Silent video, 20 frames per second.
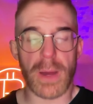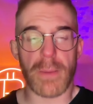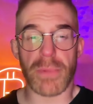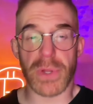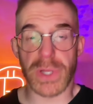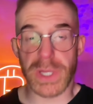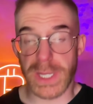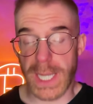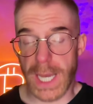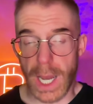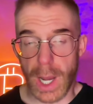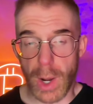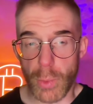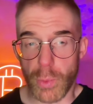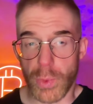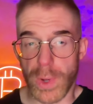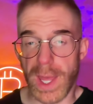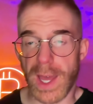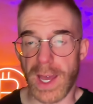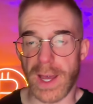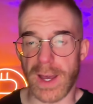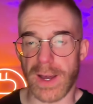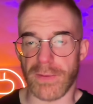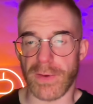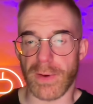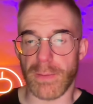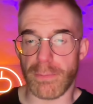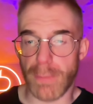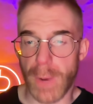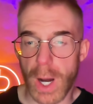but now we
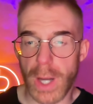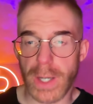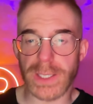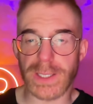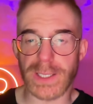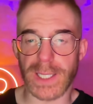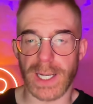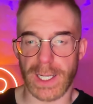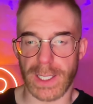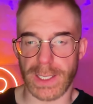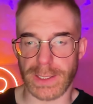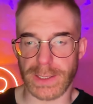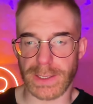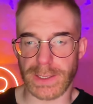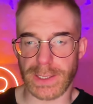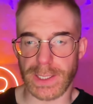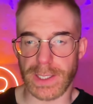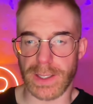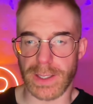have monetized